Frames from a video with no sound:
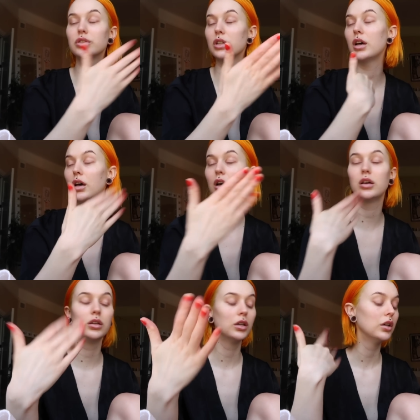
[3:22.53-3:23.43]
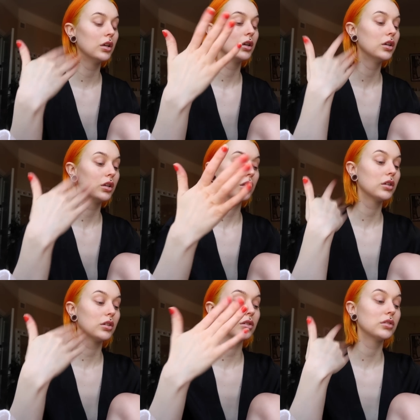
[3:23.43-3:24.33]
Uh, I
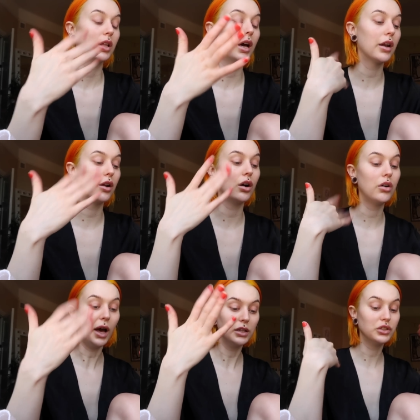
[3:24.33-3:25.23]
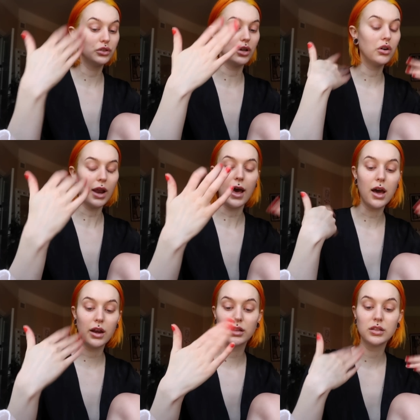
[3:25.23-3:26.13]
don't know, I just know
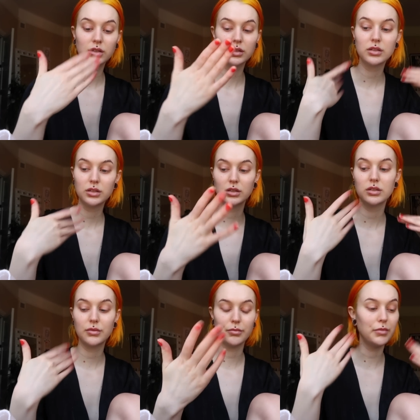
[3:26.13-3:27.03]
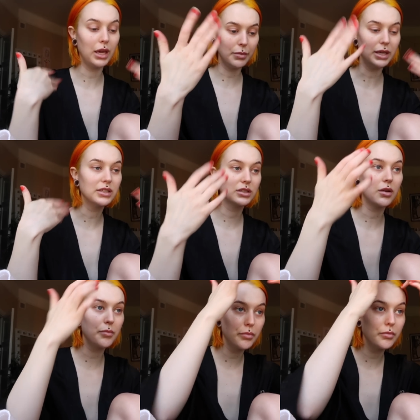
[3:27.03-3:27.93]
that maybe
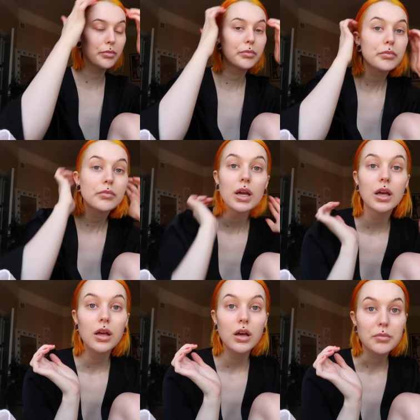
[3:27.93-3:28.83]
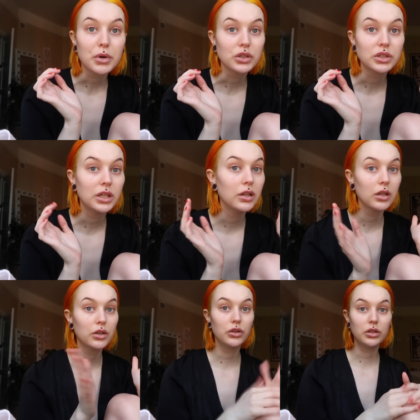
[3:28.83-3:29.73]
some person
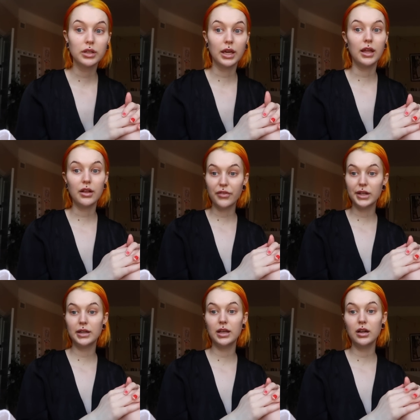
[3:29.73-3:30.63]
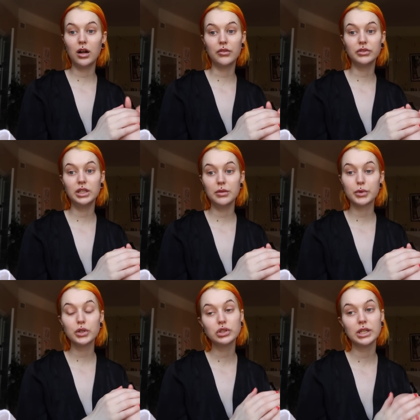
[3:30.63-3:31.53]
could get offended of the
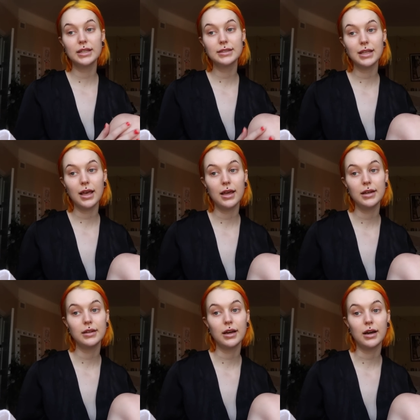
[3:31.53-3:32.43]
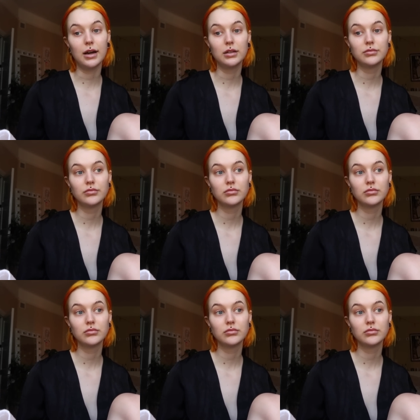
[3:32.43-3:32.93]
bruises, and uh,